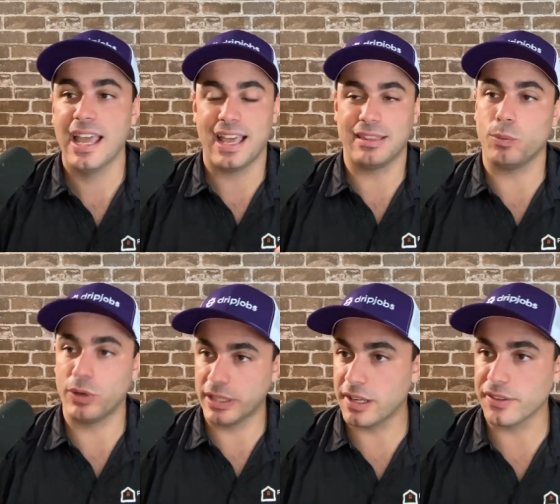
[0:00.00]
And then
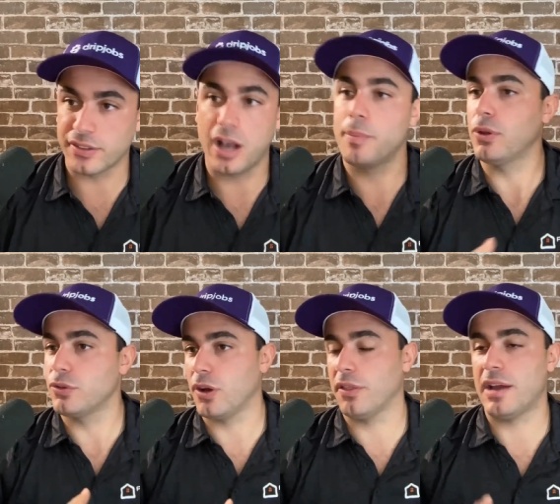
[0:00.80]
what he does is
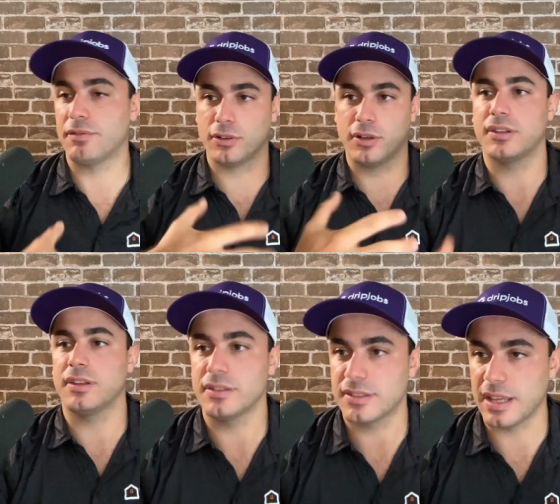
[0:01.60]
uploads all that for us and
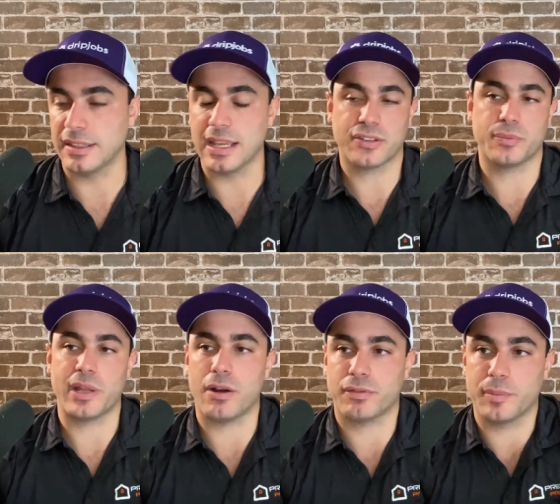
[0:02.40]
then send the
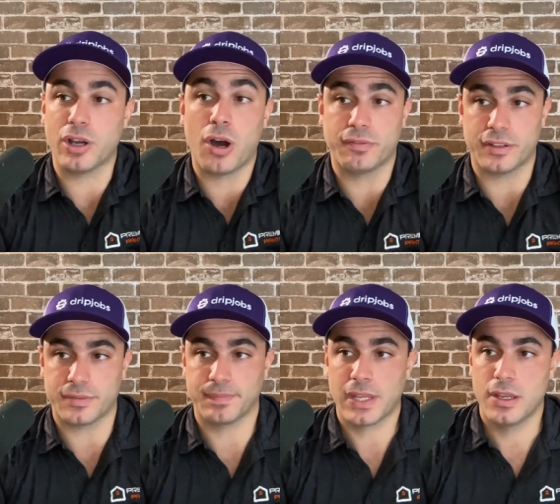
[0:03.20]
estimate out from the office.